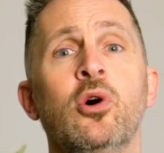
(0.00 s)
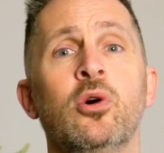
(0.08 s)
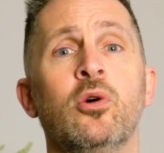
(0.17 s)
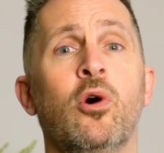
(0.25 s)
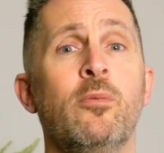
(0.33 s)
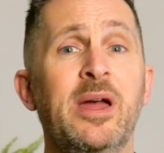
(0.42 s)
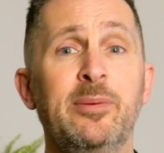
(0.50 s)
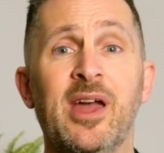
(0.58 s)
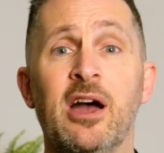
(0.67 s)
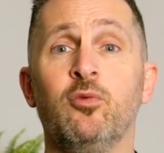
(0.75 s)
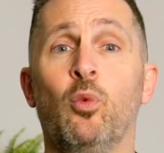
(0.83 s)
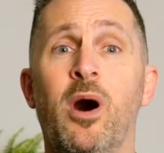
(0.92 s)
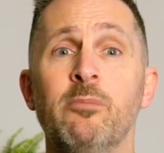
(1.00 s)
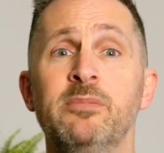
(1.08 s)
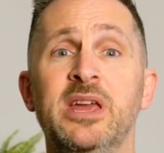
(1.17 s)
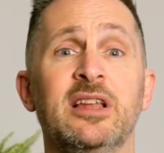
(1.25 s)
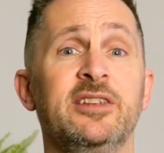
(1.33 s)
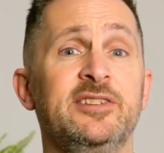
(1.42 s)
or maybe have one
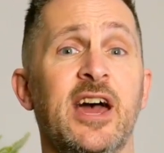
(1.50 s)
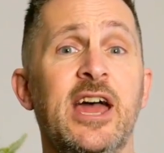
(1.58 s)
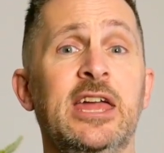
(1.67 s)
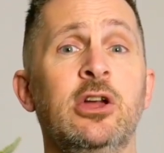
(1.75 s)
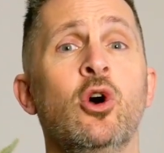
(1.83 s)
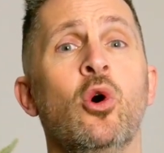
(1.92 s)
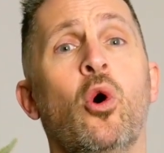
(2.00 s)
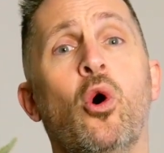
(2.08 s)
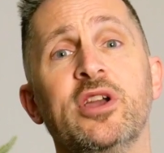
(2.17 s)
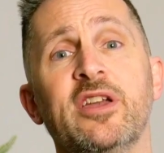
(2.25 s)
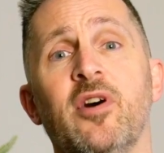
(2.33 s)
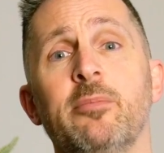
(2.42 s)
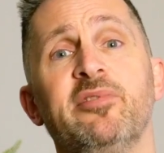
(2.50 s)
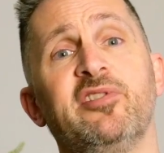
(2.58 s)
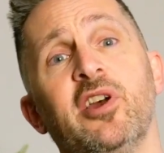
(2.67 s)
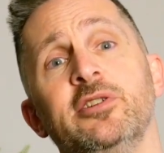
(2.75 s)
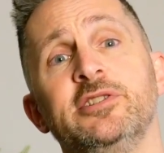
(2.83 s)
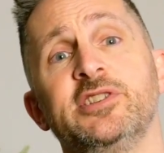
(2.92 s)
meal a day or give up
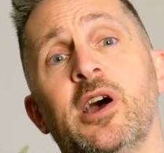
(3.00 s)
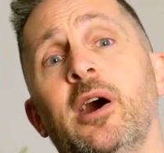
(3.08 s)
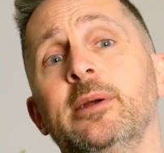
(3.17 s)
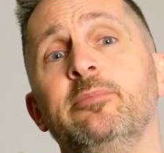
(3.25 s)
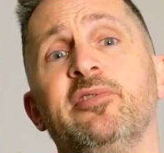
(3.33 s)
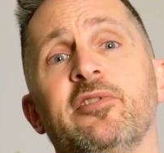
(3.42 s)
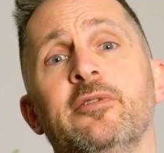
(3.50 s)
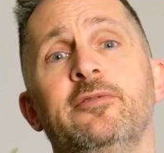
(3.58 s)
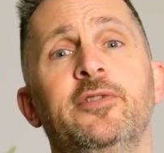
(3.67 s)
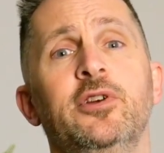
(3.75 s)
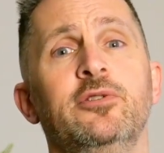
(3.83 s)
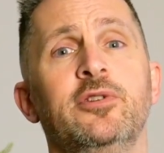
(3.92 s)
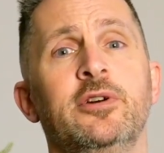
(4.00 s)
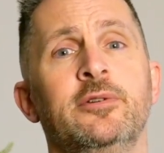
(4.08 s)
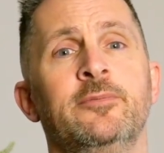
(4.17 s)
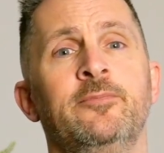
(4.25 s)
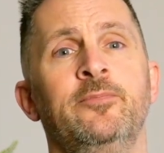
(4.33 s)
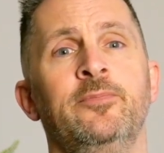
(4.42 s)
certain types of food.
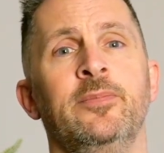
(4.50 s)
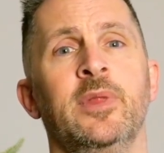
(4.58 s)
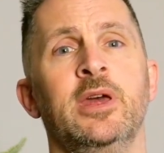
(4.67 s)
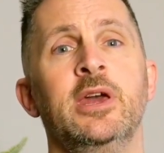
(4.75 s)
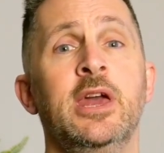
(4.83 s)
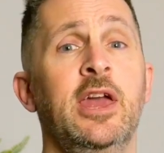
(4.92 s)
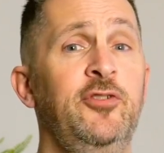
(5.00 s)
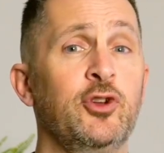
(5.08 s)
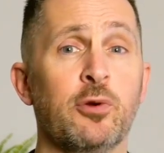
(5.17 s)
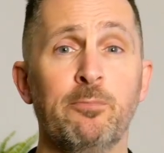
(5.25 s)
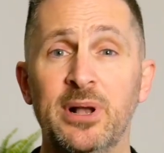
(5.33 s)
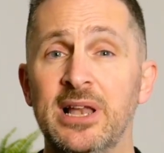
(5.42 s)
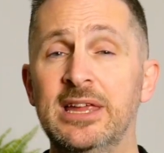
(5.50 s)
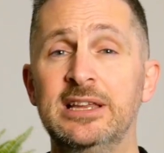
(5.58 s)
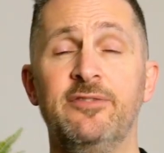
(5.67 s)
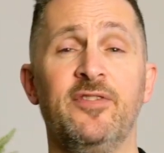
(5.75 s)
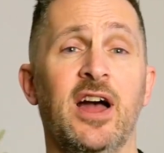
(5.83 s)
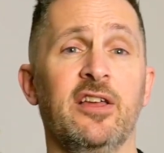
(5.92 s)
If you completely
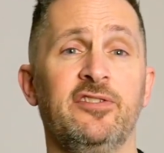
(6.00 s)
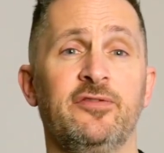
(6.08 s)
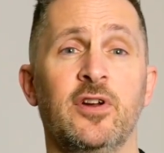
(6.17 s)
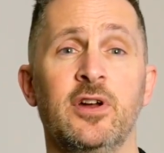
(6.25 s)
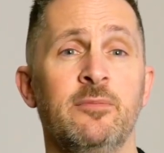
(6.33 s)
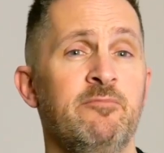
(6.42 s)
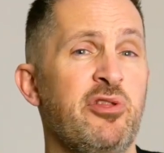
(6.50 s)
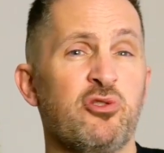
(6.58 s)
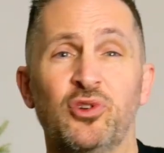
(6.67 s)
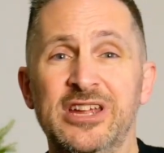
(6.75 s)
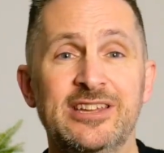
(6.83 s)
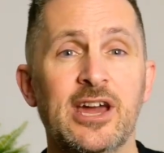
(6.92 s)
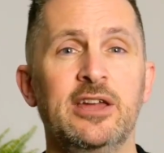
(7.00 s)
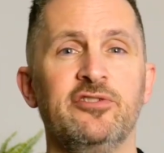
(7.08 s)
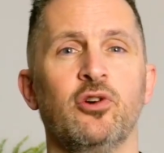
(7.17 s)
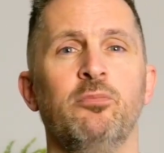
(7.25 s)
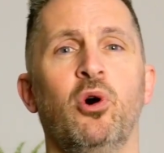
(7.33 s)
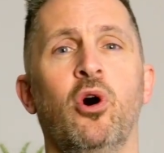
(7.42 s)
fast for 3 days
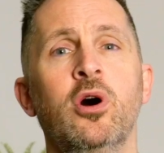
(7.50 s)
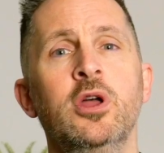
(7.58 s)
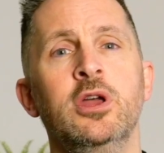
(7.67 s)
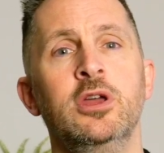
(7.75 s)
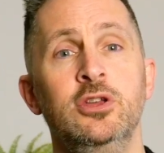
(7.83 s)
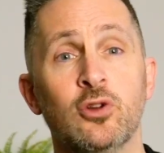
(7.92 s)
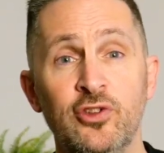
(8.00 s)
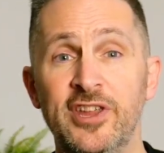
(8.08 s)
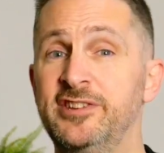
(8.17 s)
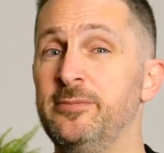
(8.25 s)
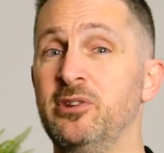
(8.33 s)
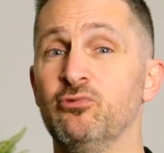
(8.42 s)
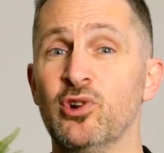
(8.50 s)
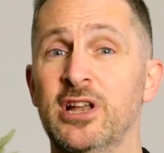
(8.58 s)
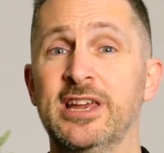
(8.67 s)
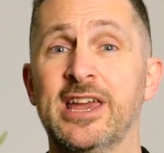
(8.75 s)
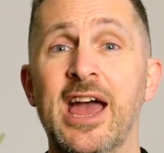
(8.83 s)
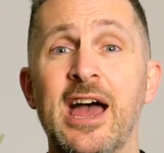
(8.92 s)
or more, you'll need to be really
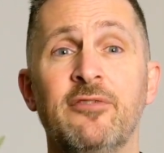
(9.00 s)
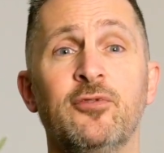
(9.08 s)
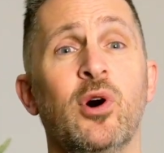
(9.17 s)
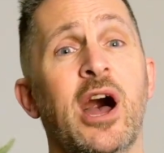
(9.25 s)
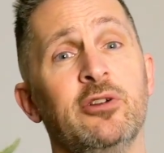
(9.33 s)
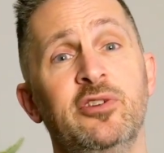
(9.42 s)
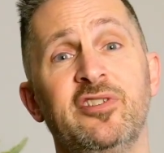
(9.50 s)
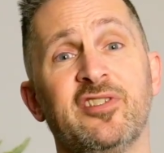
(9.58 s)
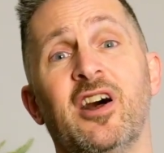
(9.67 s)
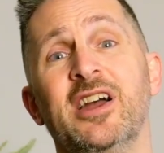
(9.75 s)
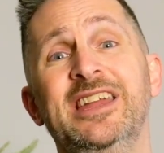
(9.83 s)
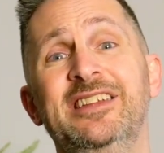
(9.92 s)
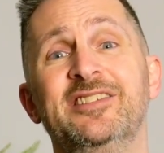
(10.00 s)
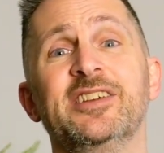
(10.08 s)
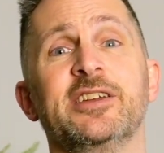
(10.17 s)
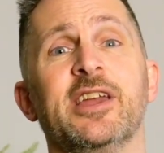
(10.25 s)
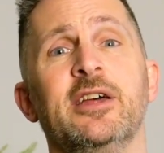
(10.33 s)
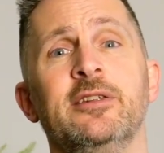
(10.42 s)
careful how you start eating
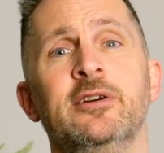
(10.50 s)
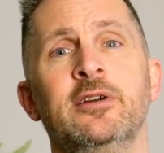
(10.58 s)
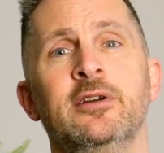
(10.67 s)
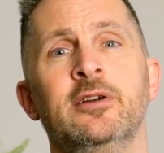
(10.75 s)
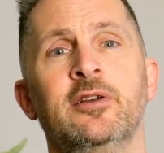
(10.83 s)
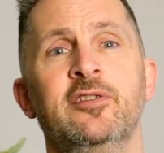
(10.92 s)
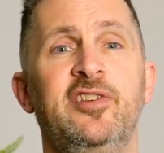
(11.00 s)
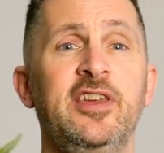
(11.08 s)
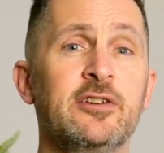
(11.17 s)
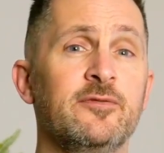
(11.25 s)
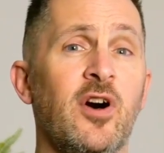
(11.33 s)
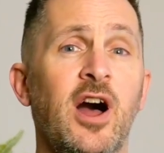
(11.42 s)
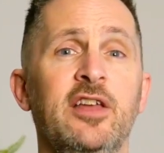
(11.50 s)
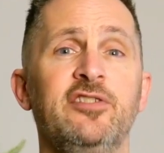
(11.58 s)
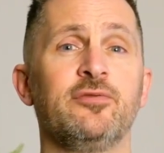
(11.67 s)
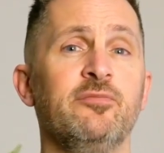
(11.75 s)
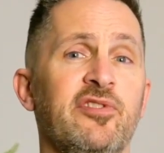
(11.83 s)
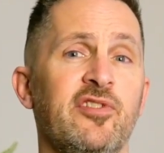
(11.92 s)
again. Seek advice
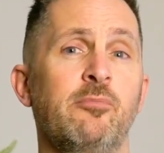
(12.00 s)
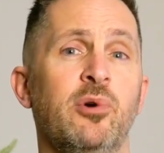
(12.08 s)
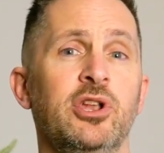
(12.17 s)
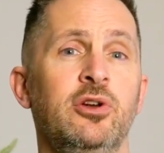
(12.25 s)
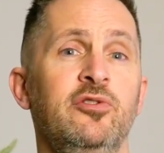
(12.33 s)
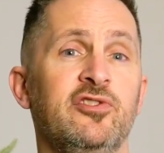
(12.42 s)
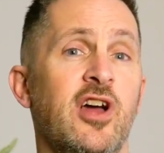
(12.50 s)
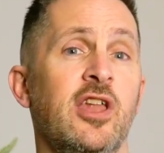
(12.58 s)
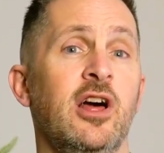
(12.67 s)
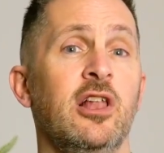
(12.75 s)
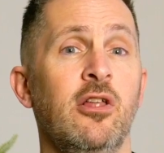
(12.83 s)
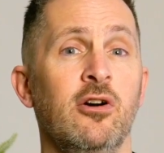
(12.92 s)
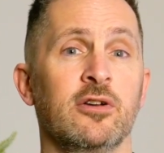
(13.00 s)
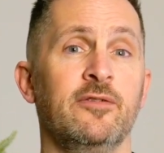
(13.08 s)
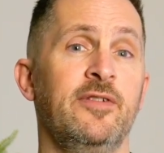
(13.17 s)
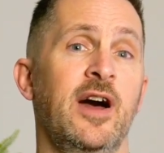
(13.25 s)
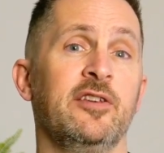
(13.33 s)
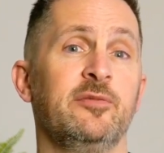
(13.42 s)
from someone who's done a longer
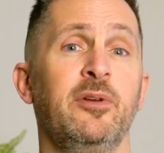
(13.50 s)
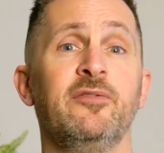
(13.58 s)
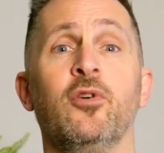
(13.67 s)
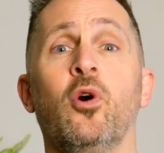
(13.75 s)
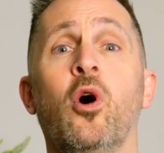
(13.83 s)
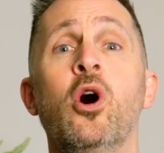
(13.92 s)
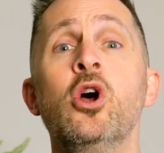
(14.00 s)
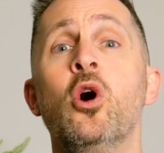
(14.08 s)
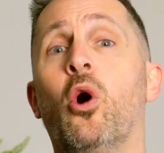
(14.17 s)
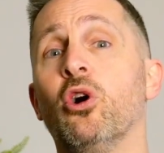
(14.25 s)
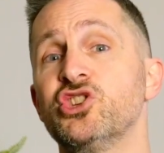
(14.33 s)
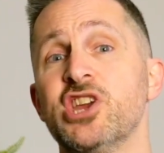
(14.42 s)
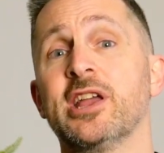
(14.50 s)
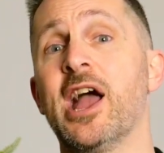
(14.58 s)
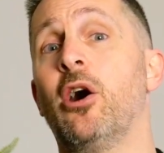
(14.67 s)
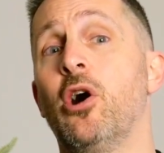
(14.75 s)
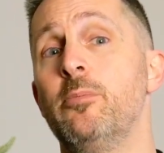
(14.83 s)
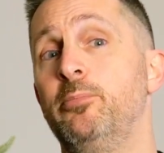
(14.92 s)
fast before, or check
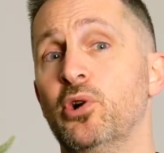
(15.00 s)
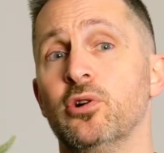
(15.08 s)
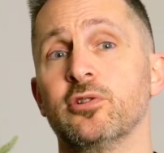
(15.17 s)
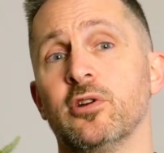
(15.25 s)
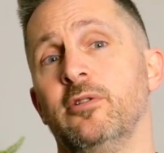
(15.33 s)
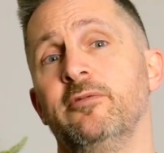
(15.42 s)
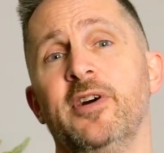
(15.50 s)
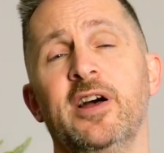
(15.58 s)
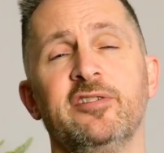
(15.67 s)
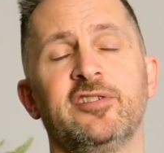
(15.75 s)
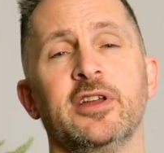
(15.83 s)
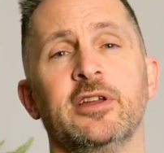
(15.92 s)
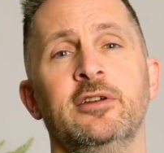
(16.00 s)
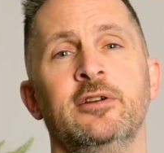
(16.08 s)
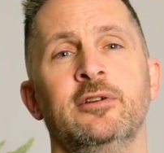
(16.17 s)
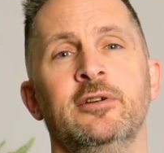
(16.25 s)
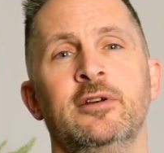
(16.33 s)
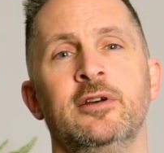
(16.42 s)
out a book on fasting.
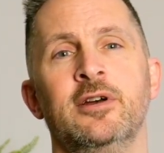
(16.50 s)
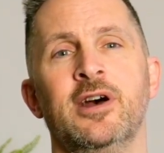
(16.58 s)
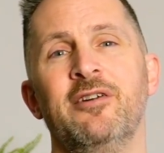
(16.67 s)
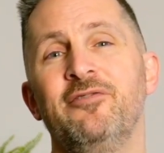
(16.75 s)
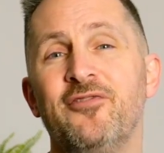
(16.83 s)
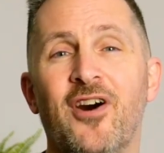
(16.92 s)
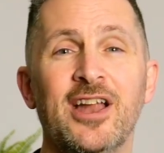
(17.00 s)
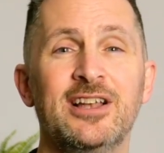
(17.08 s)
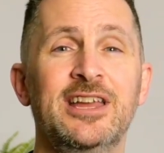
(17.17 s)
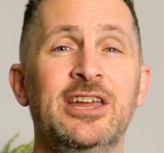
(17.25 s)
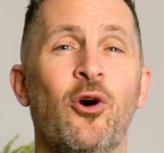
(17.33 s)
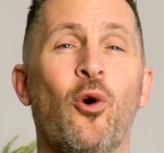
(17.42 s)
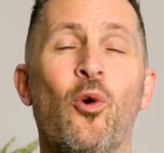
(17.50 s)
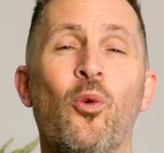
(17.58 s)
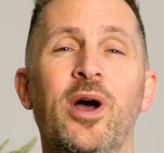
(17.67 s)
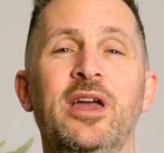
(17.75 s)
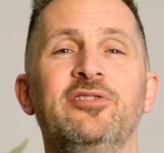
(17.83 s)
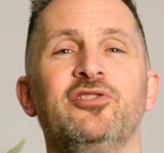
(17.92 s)
And finally,
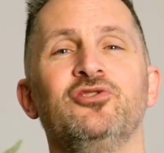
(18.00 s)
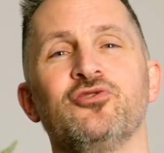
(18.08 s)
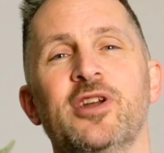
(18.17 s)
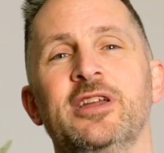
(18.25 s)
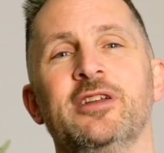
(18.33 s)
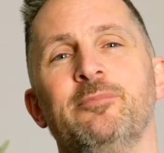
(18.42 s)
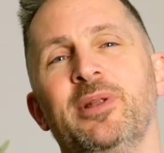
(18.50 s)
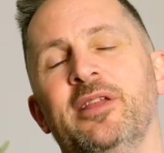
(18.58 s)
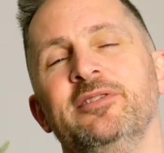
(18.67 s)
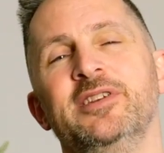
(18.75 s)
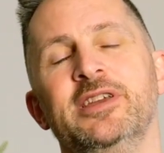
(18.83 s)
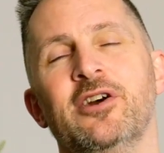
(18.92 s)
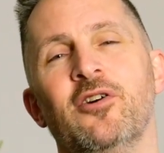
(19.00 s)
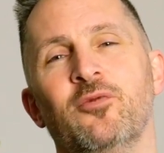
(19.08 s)
always drink plenty of